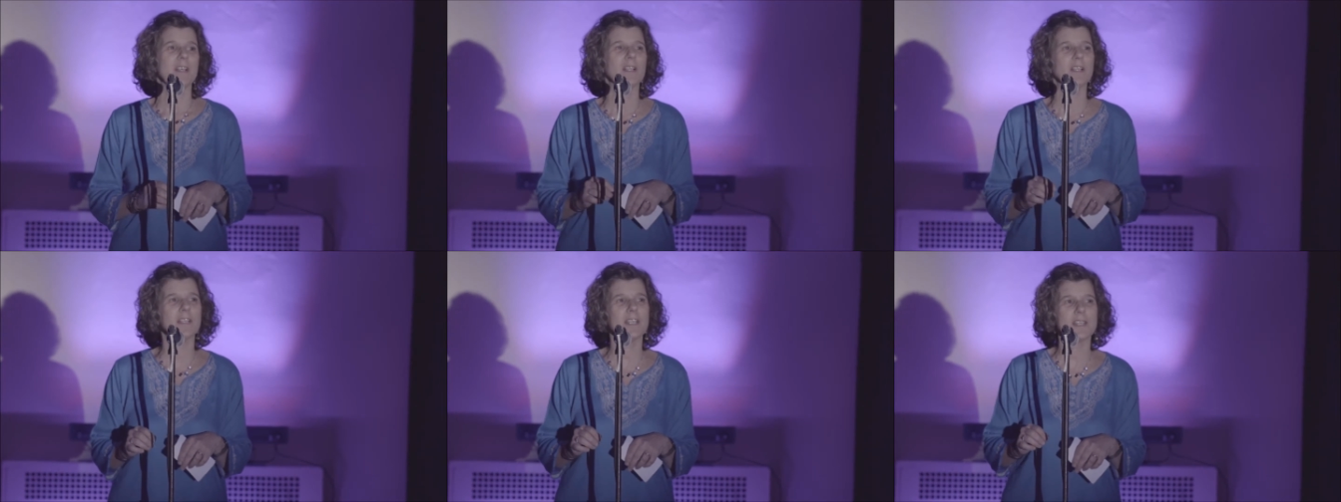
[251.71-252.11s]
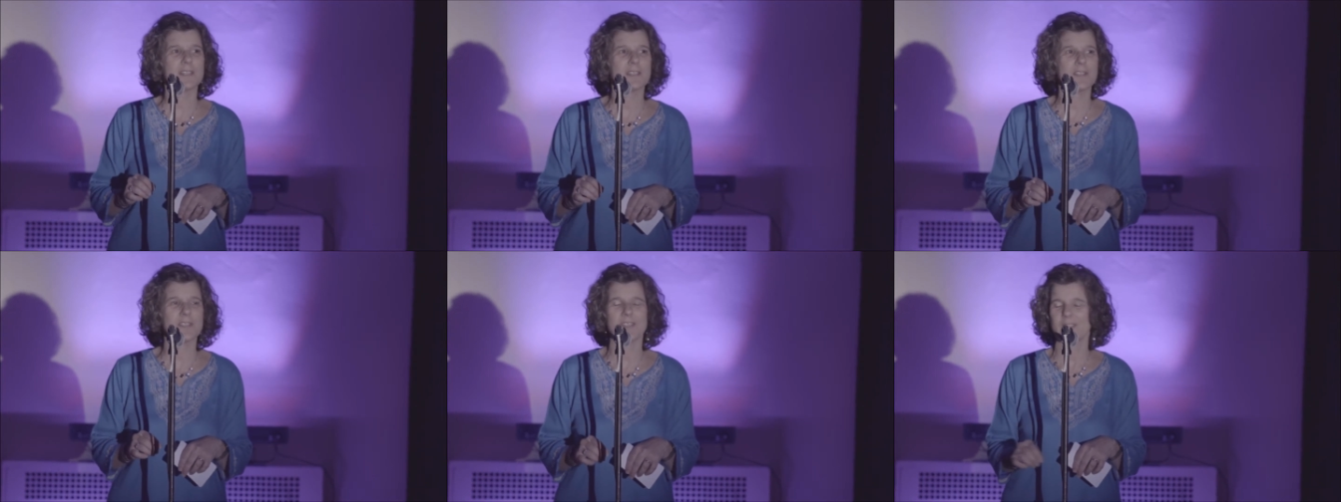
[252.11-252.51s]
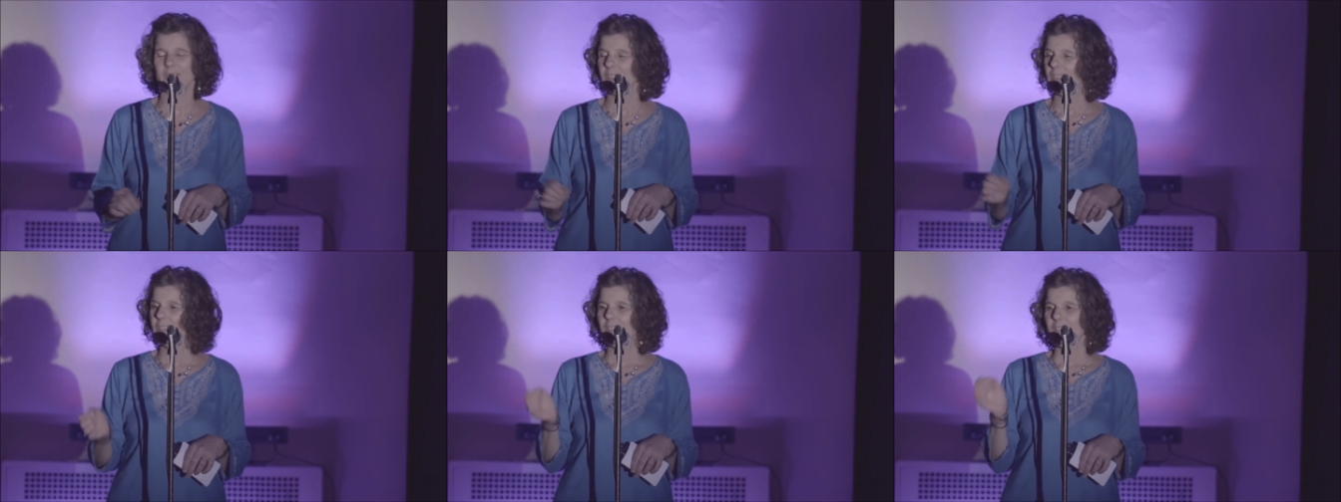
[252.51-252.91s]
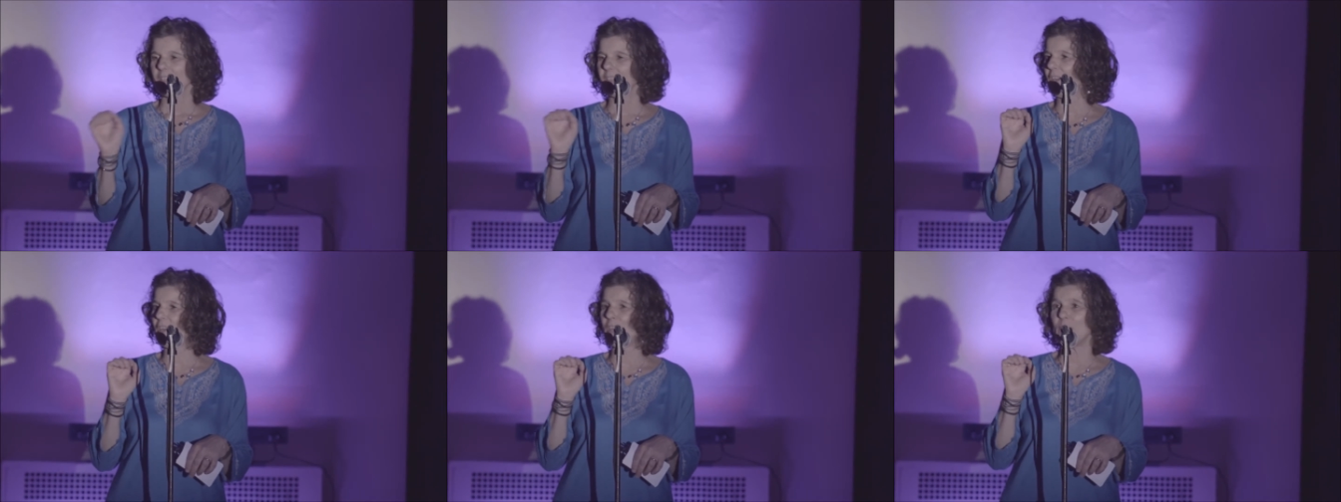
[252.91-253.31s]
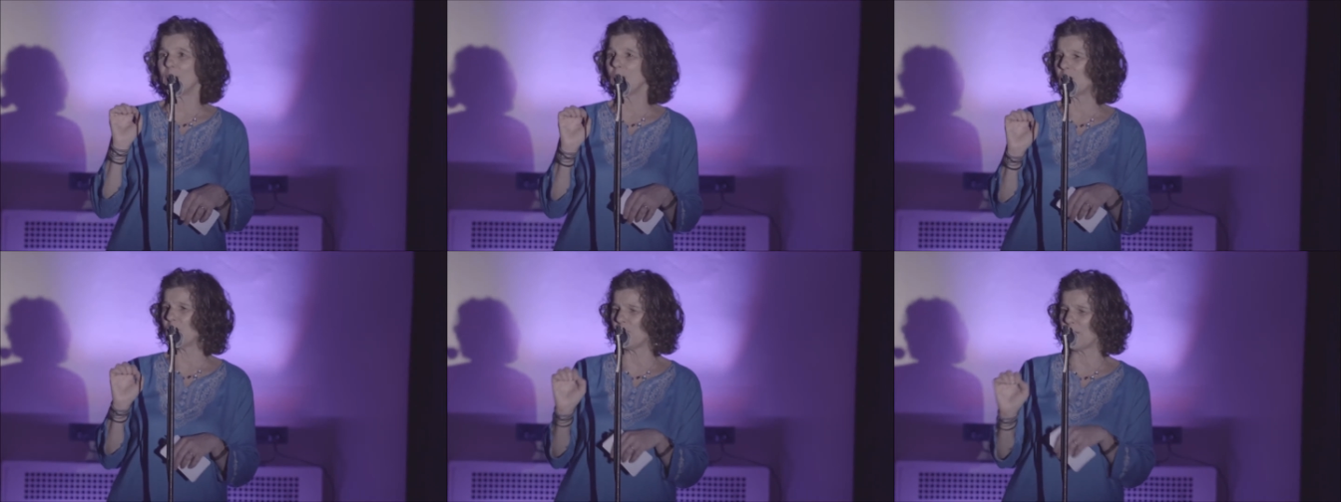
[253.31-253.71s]
Elise,
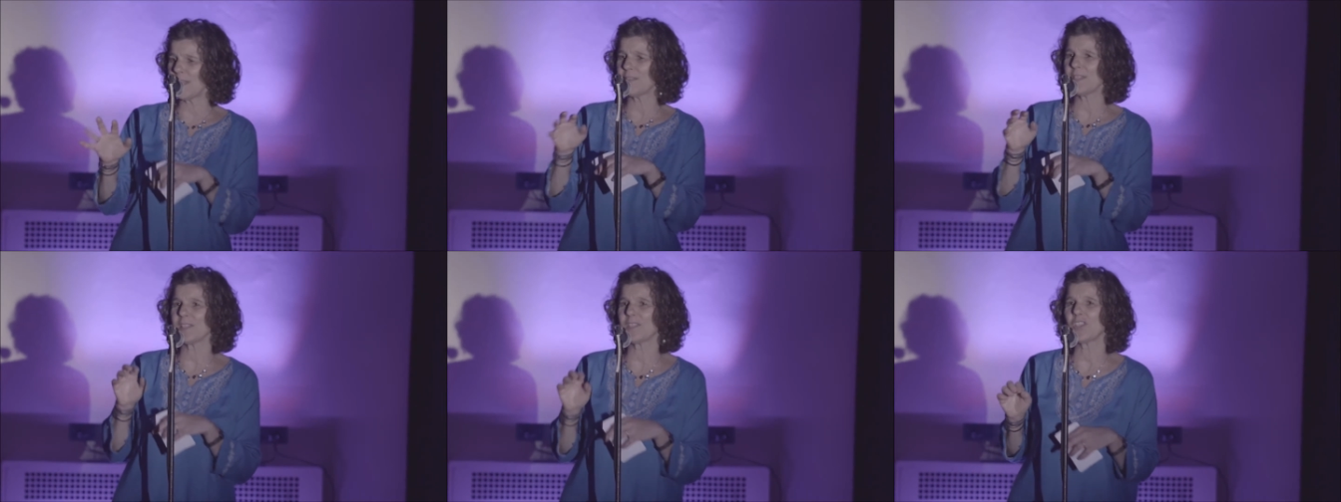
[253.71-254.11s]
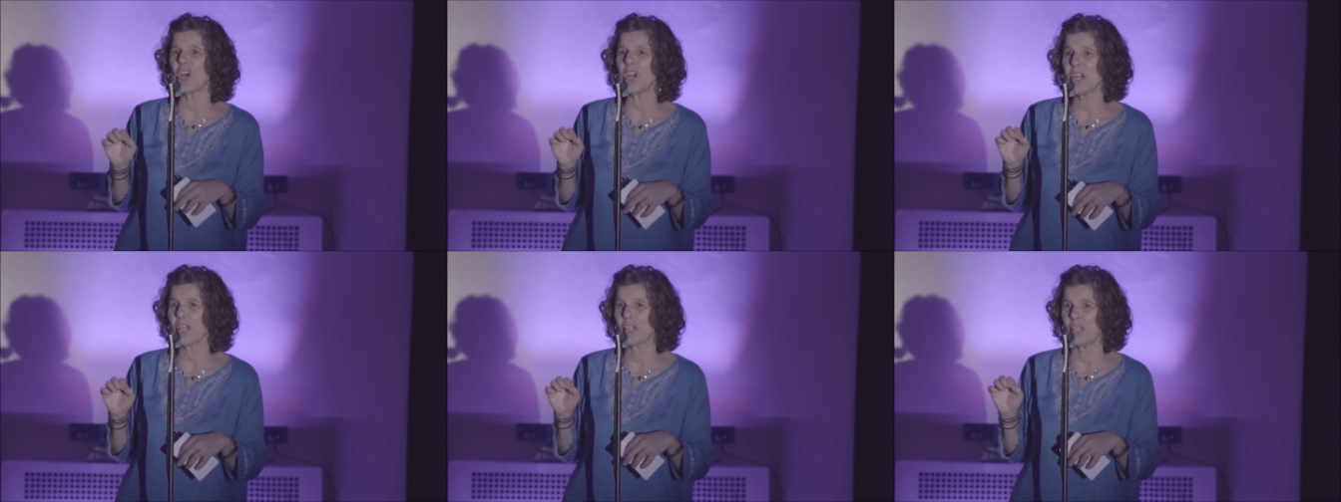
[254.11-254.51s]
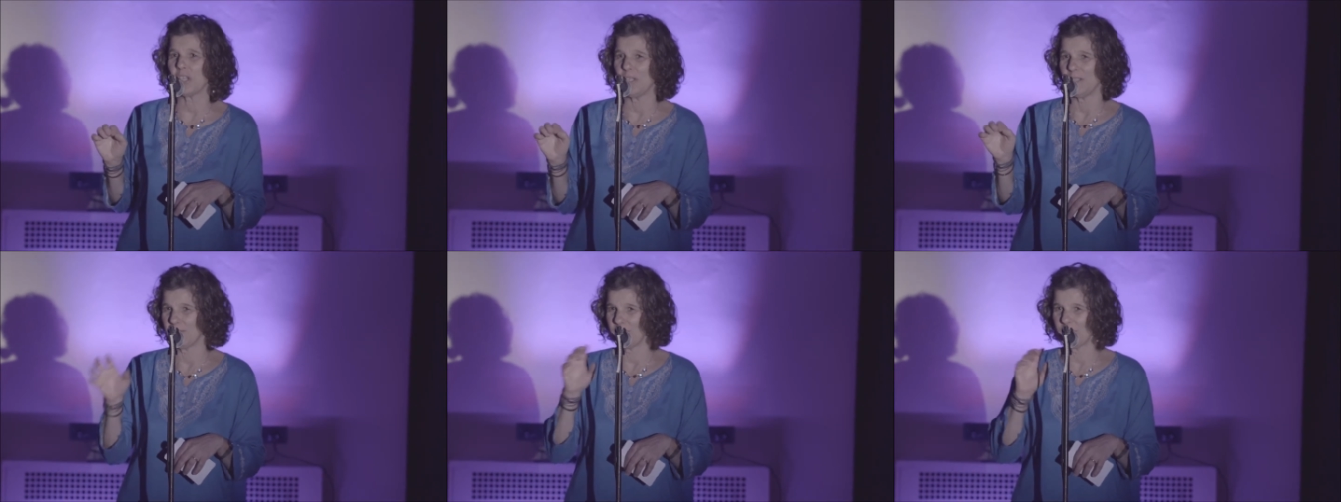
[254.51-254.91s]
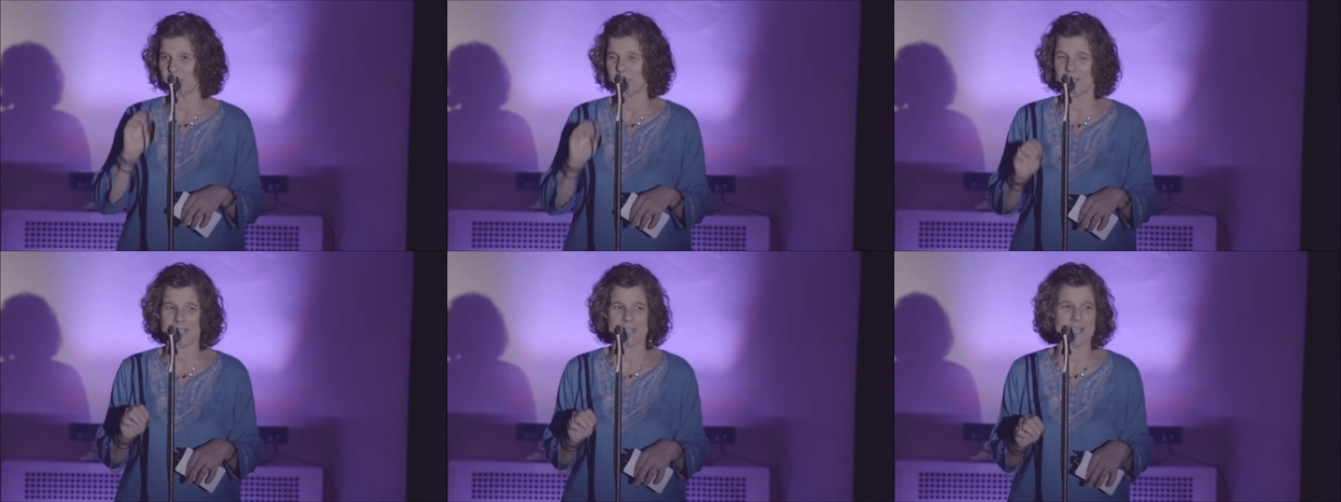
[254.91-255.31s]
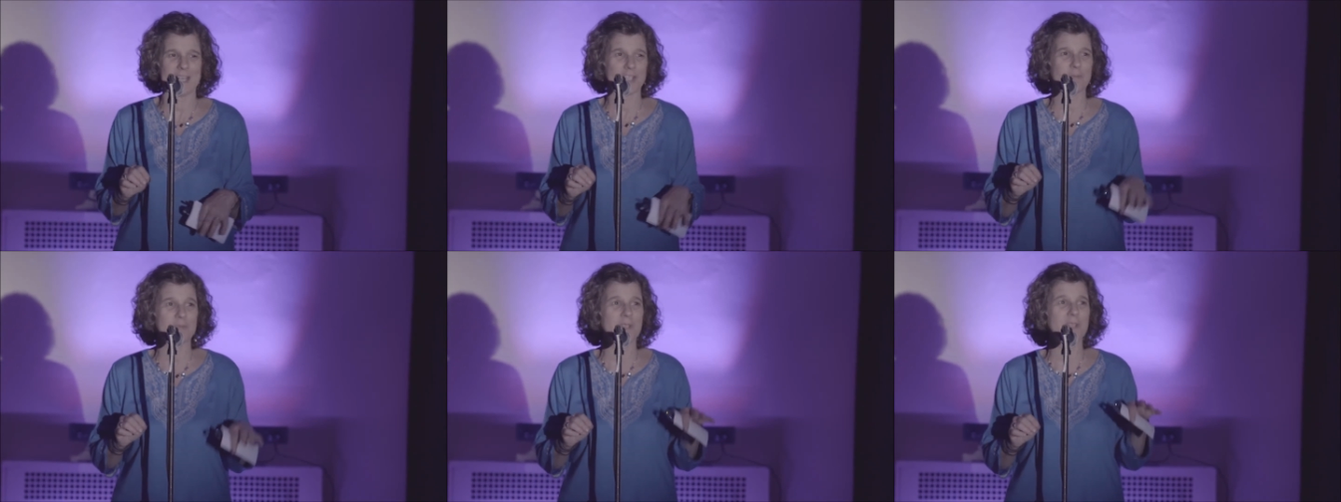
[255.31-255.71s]
read this article with an
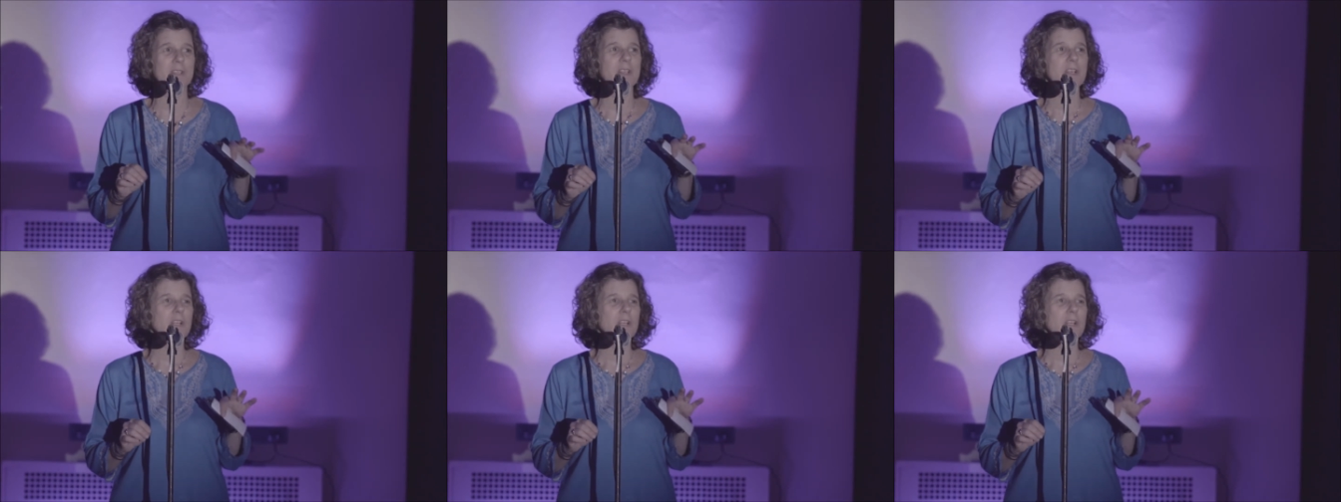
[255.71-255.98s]
attachment.